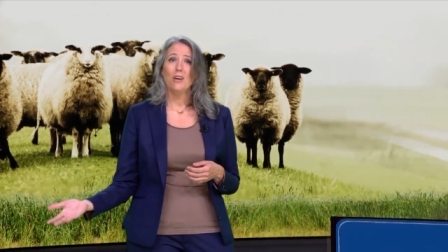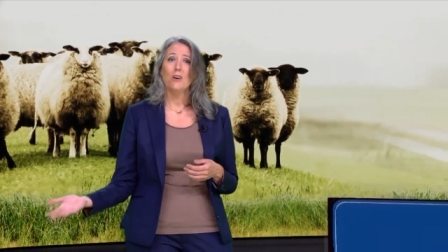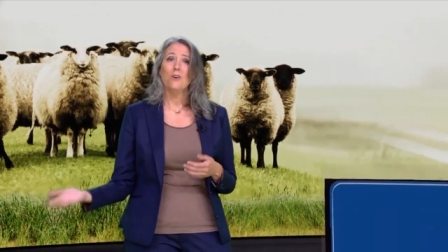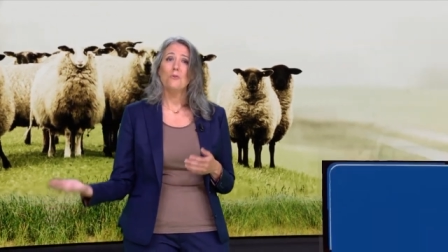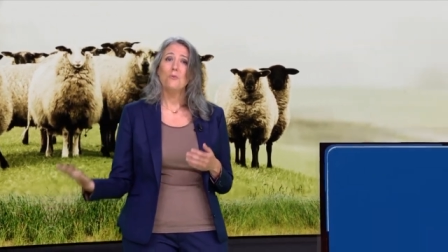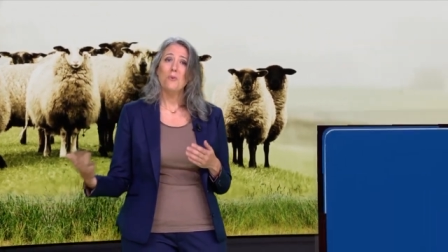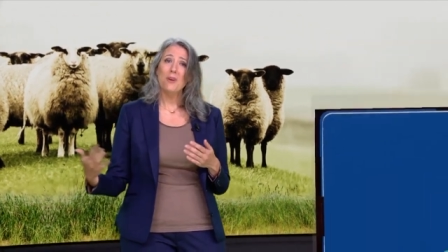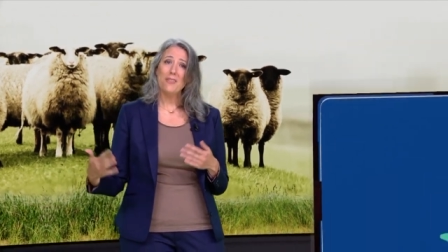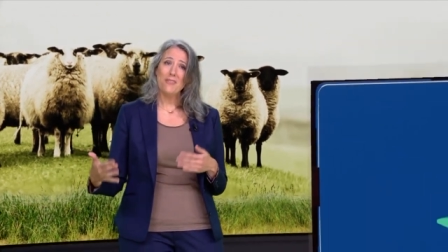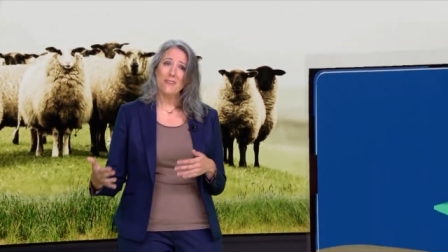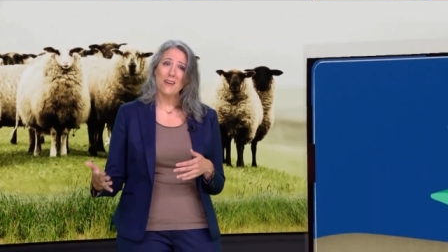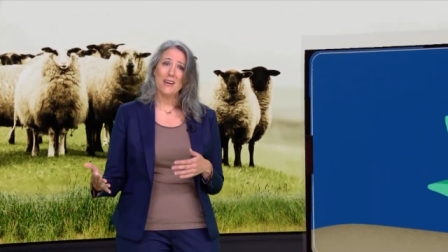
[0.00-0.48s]

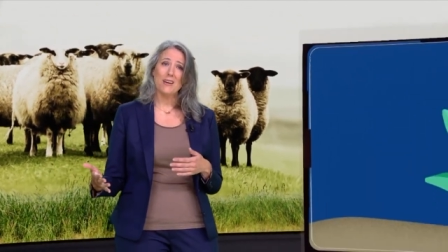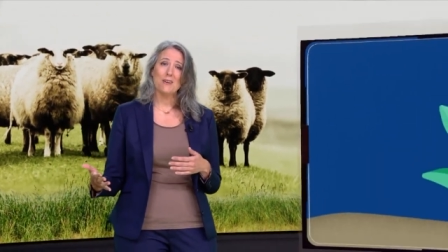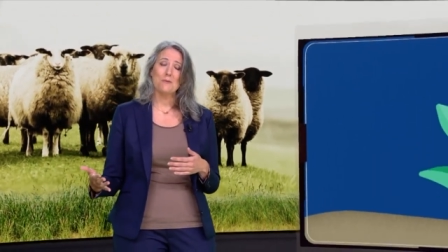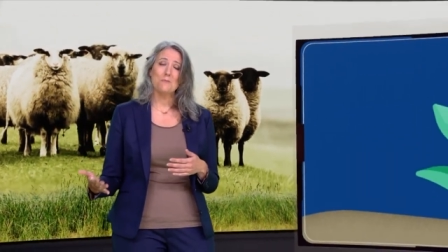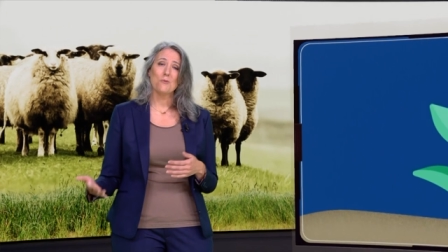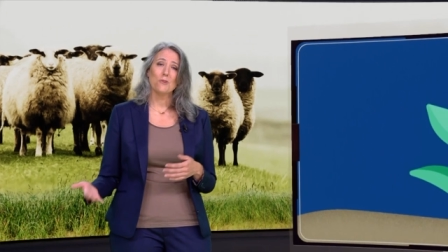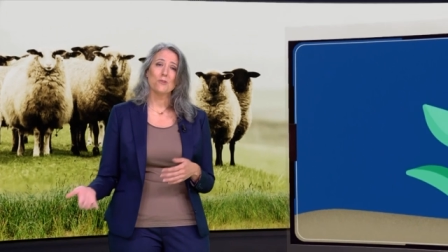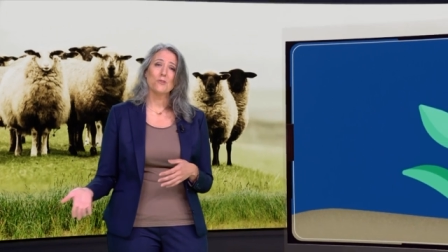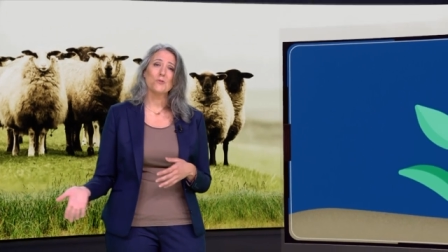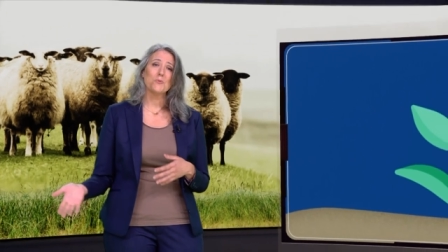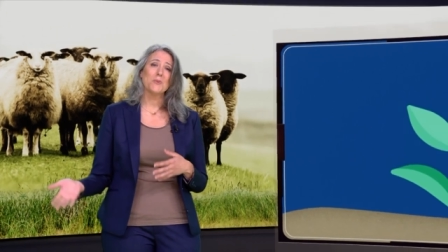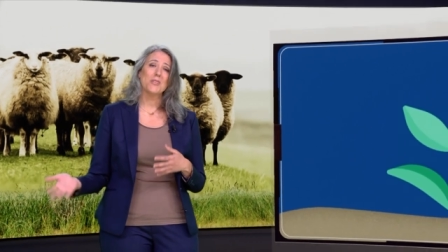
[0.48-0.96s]
With
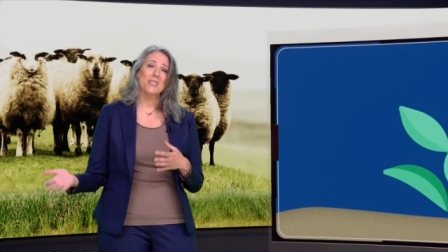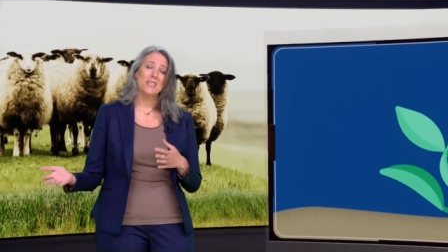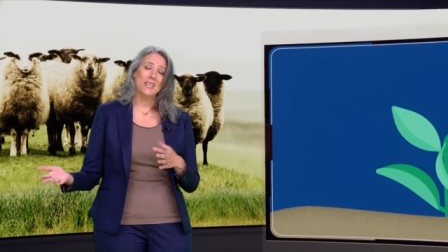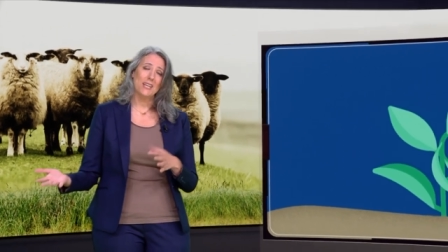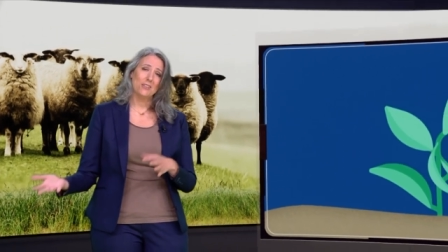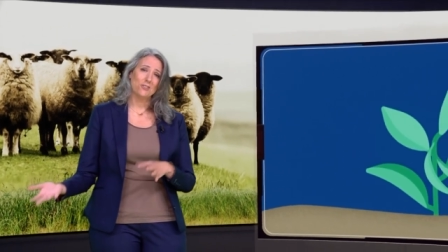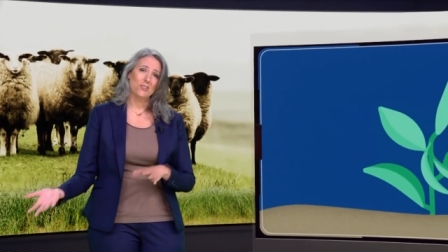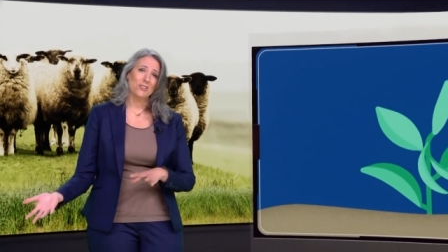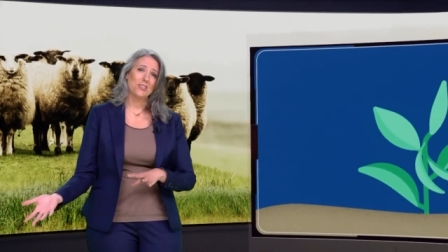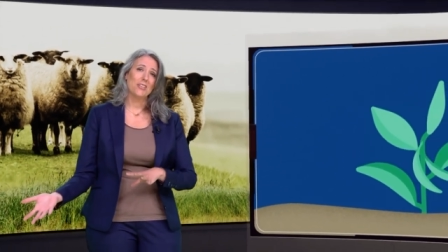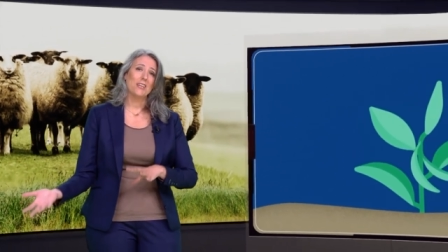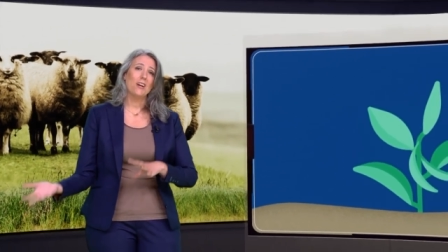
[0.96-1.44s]
animals, we can
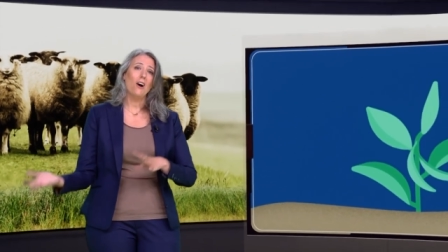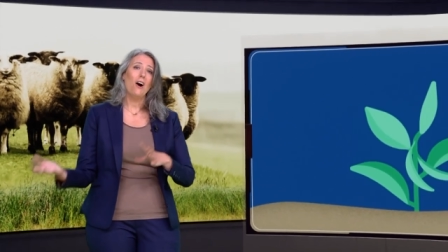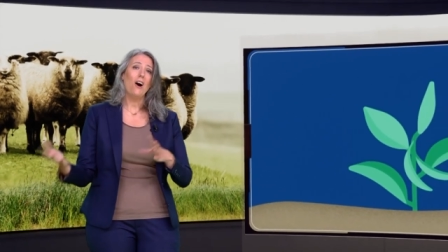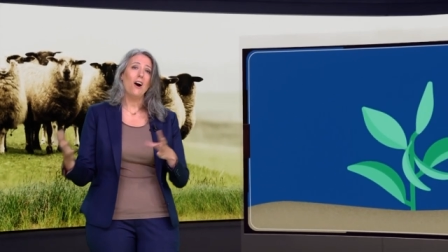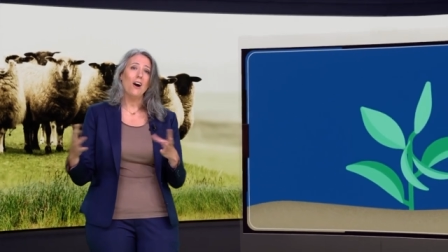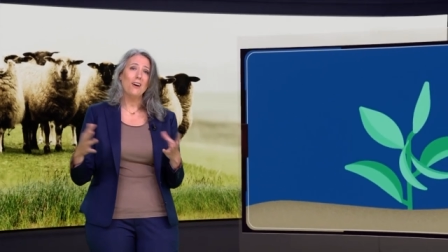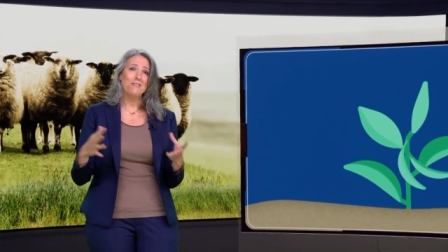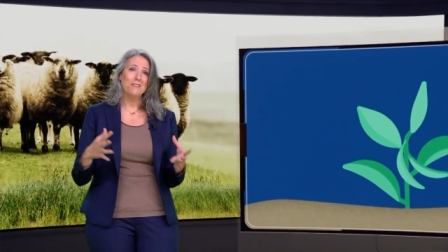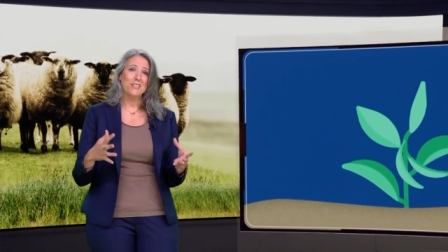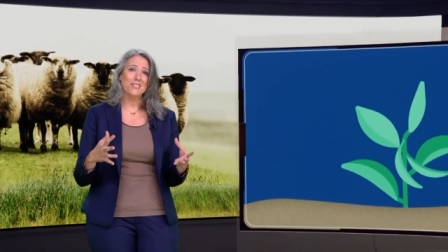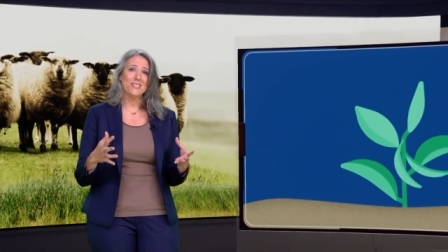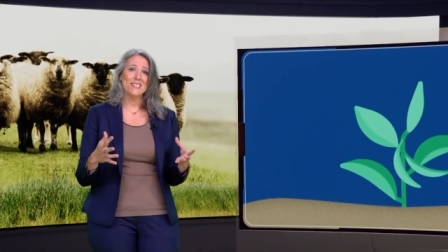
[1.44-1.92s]
actually
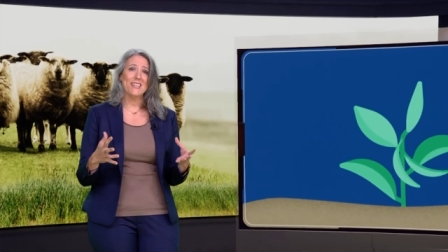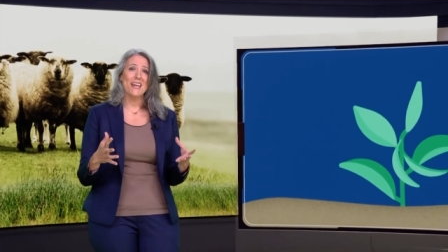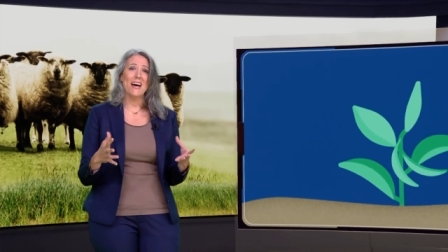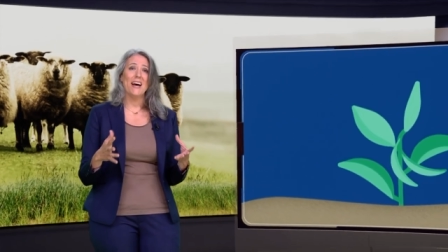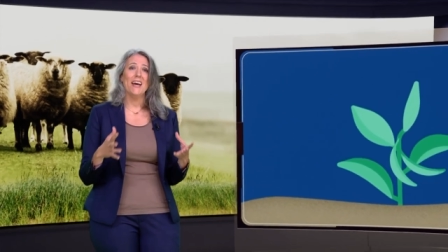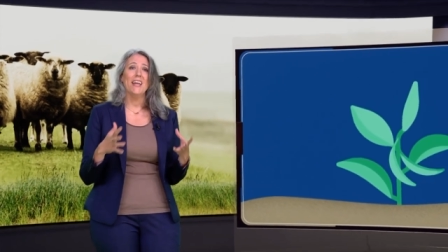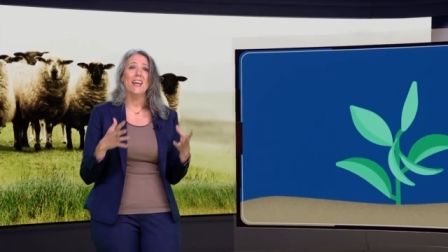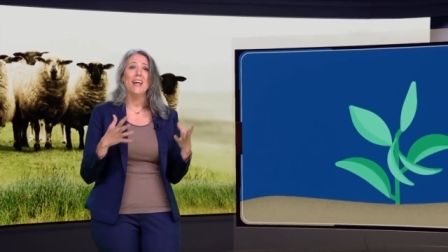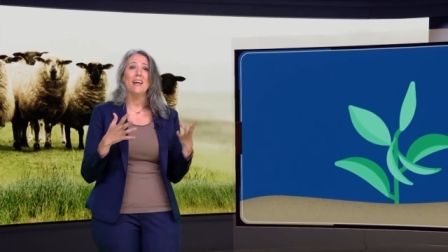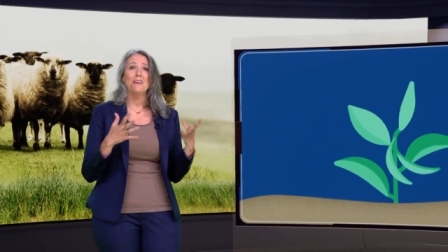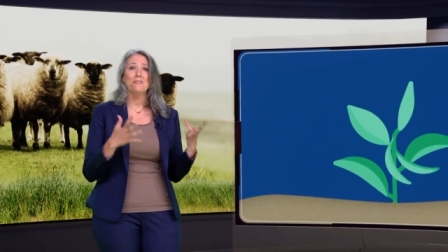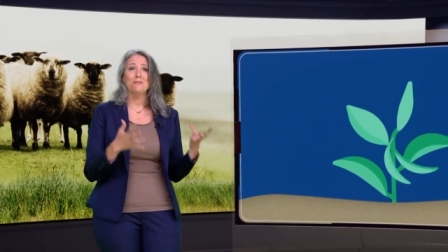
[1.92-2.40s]
harvest
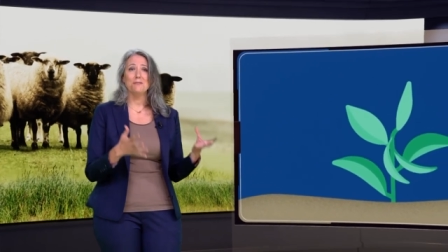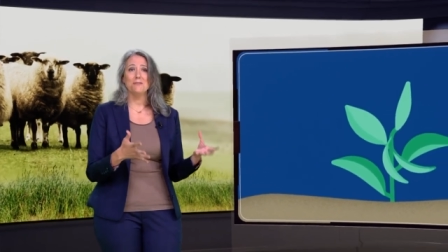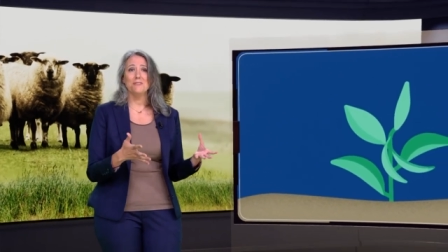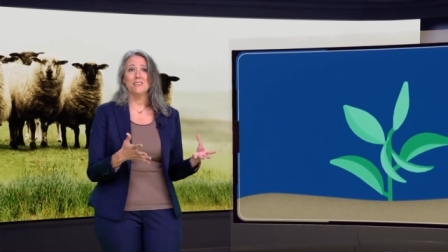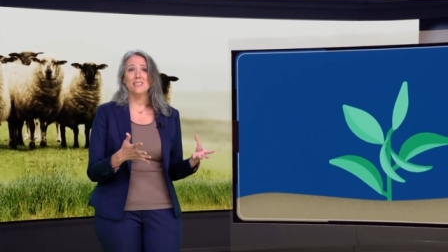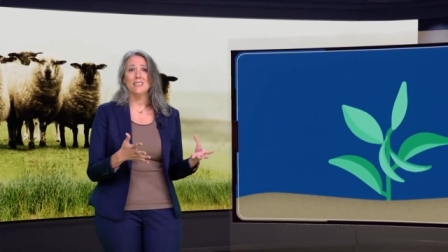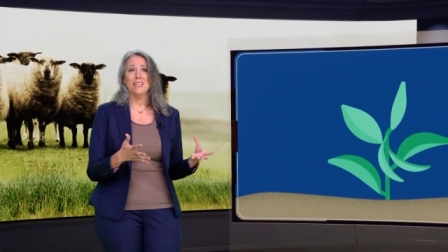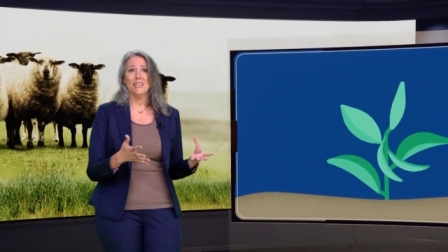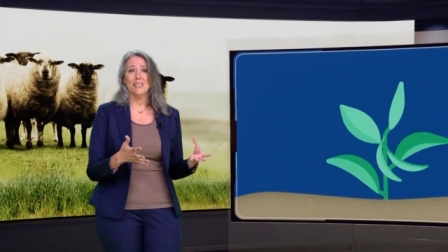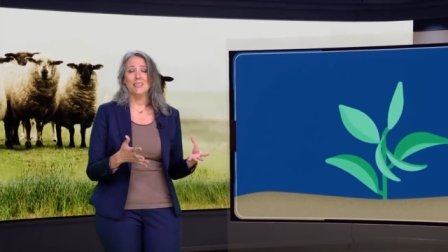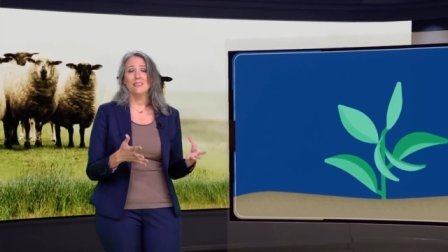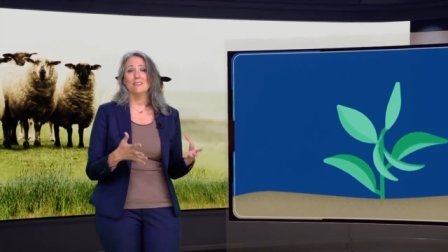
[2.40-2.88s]
that and
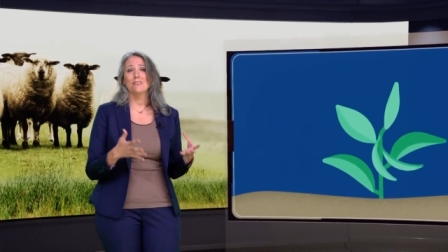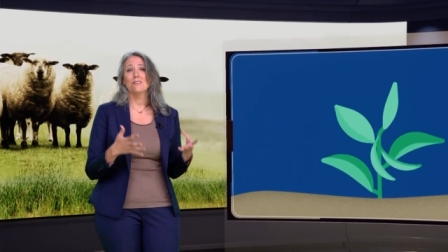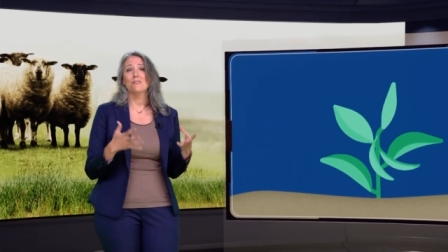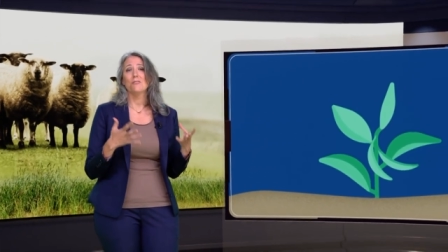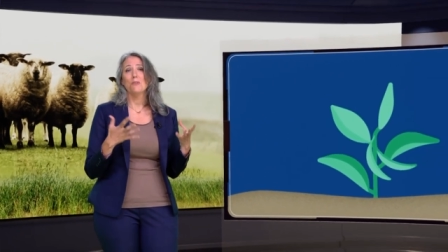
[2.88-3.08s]
feed it.